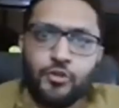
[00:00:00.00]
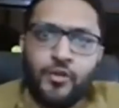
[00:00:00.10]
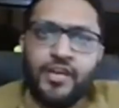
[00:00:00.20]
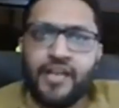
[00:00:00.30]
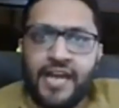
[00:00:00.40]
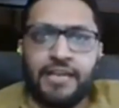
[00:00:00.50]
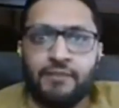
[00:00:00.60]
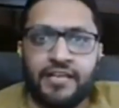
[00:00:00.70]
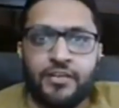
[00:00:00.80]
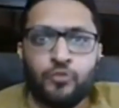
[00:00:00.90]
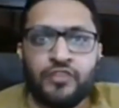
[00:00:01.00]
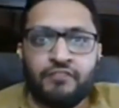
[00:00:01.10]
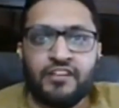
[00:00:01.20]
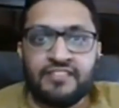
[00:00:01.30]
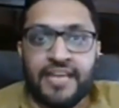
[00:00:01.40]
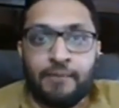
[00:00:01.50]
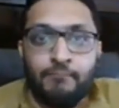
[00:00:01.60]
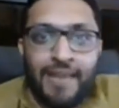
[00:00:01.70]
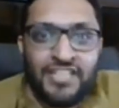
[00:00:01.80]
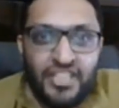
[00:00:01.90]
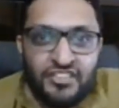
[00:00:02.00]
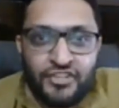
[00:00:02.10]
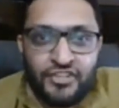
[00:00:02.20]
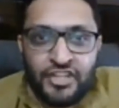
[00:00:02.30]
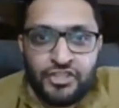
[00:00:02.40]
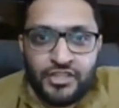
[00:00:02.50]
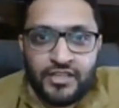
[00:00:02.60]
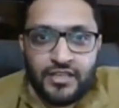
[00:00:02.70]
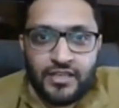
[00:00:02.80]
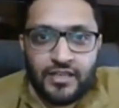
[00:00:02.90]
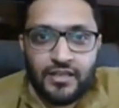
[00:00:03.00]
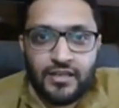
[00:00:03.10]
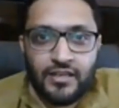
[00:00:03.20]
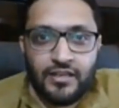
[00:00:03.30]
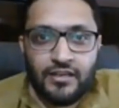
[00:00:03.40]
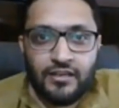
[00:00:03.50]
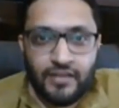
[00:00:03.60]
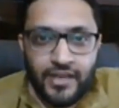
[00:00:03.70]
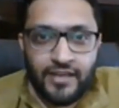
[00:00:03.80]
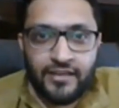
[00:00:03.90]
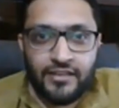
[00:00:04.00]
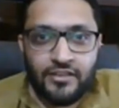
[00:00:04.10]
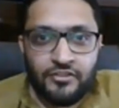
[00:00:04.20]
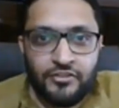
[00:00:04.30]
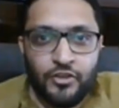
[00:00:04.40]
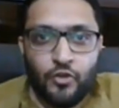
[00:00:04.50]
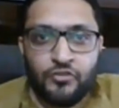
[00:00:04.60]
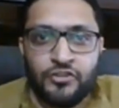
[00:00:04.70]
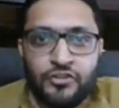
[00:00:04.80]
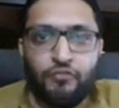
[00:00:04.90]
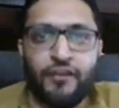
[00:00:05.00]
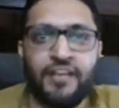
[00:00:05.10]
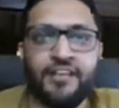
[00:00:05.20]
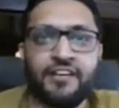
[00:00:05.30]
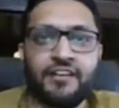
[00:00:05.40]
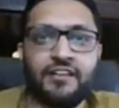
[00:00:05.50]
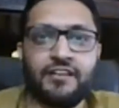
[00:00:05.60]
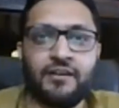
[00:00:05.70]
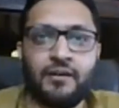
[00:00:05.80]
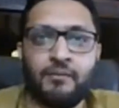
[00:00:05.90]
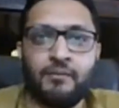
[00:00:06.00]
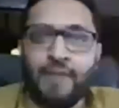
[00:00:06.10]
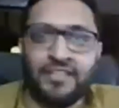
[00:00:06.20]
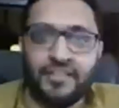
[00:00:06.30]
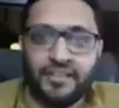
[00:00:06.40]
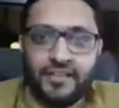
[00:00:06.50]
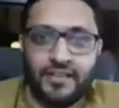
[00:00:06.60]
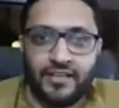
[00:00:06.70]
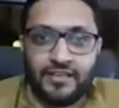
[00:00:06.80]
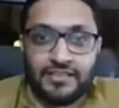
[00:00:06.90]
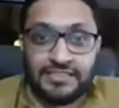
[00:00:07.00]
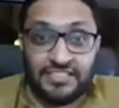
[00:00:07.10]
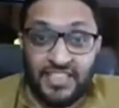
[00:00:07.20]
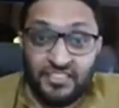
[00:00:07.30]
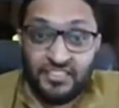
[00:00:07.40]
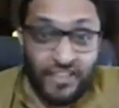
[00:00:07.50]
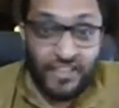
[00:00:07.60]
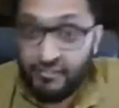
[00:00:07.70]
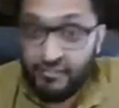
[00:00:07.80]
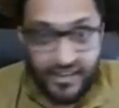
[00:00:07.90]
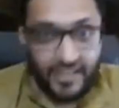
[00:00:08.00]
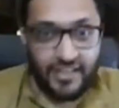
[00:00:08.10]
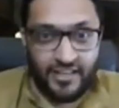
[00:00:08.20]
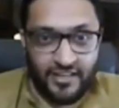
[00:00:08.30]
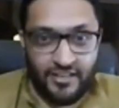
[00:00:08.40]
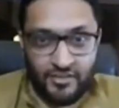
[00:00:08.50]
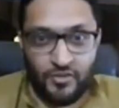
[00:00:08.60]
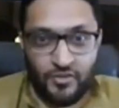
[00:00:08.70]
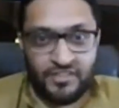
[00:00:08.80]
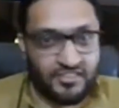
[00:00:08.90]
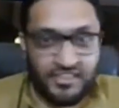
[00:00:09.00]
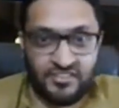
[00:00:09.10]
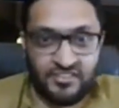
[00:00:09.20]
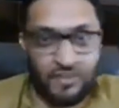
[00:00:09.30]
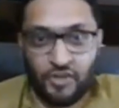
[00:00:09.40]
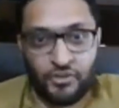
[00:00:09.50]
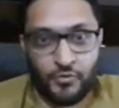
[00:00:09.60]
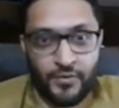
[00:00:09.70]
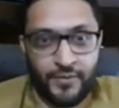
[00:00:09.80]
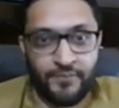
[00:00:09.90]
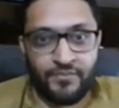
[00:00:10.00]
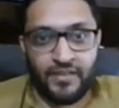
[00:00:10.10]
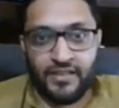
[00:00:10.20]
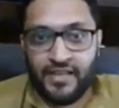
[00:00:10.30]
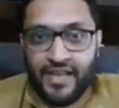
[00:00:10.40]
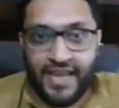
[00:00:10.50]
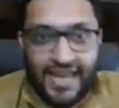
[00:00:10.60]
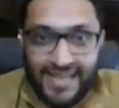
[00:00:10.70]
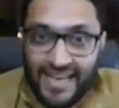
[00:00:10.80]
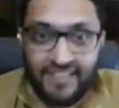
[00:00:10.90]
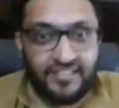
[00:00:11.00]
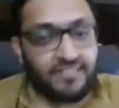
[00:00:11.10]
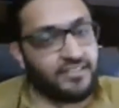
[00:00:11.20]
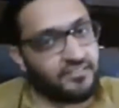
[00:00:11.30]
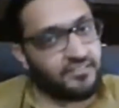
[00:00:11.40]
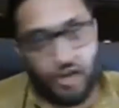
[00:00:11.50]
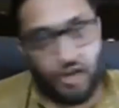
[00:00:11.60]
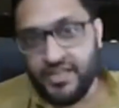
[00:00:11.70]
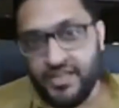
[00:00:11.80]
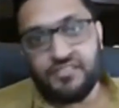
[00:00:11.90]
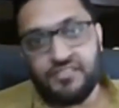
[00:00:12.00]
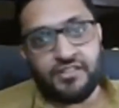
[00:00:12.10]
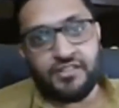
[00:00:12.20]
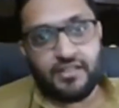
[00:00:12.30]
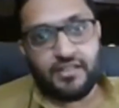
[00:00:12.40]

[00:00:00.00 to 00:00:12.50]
you hear anybody using words like magic strategy, like zero zero failure method, just run away. You know, it's it's not true. Analysis is not the answer.